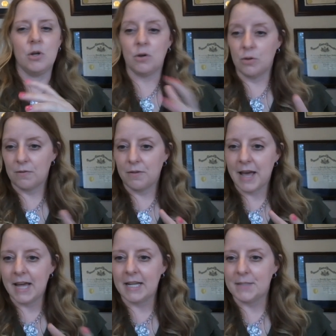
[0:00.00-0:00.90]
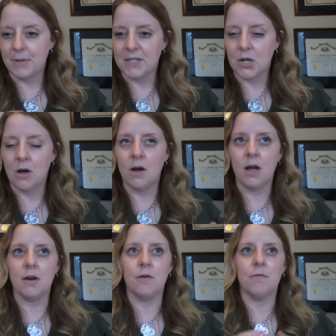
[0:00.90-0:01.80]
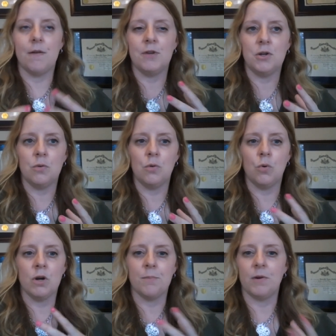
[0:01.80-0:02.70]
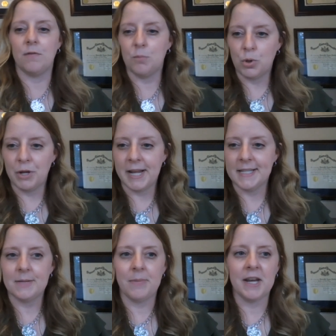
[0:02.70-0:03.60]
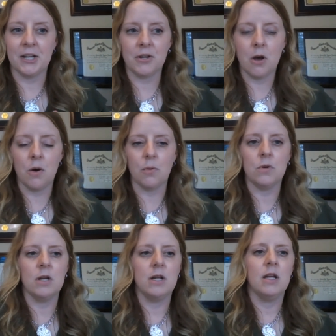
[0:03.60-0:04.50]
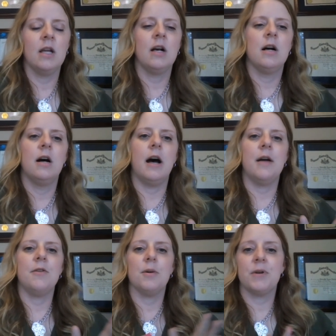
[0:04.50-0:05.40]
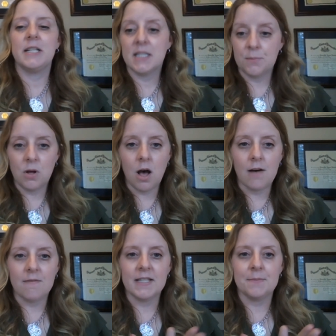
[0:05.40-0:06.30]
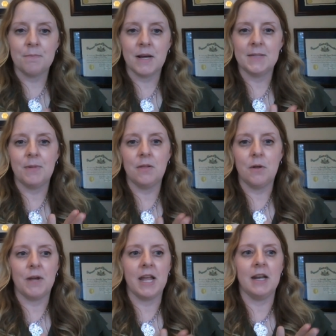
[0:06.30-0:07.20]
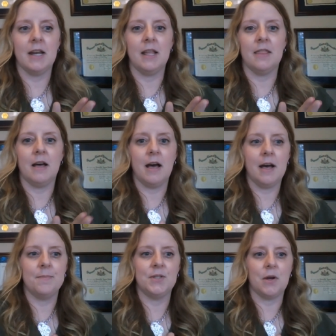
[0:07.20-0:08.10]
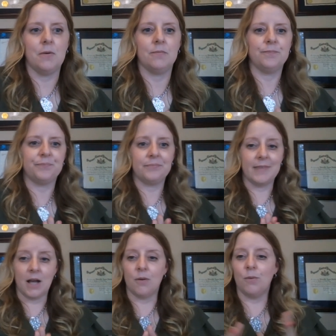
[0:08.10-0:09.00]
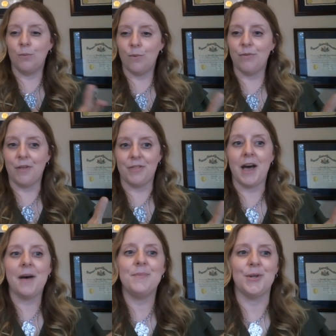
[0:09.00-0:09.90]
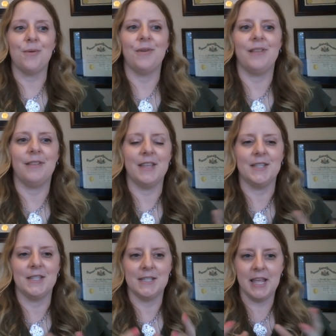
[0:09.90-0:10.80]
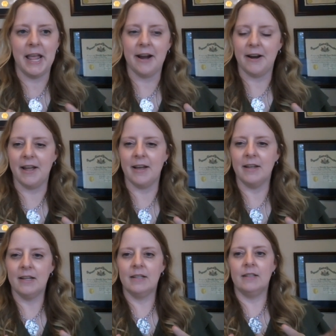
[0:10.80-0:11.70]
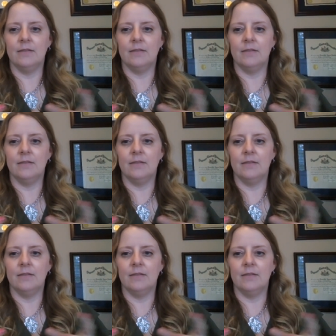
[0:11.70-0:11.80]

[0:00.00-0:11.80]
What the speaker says: you can look for that. It's based on revenue or number of employees depending on the code. Your principal office must be located in the hub zone. Now, the hub zone, this is the area